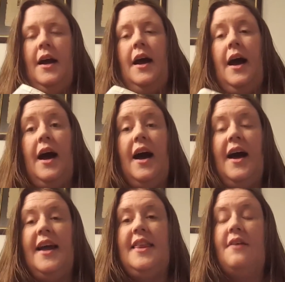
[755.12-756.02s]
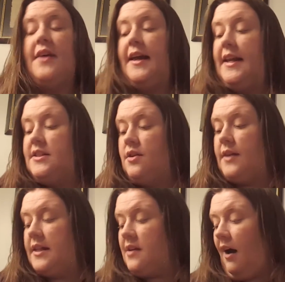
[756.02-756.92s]
I love that. And so
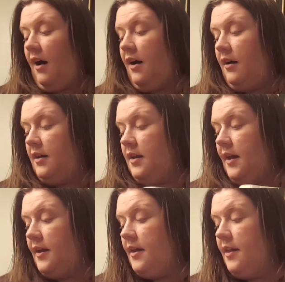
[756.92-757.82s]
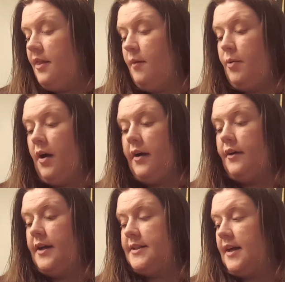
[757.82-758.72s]
that's all the
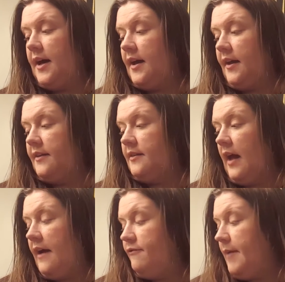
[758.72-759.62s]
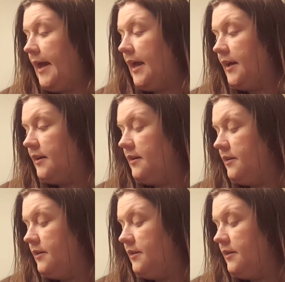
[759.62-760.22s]
progress, guys, I've made.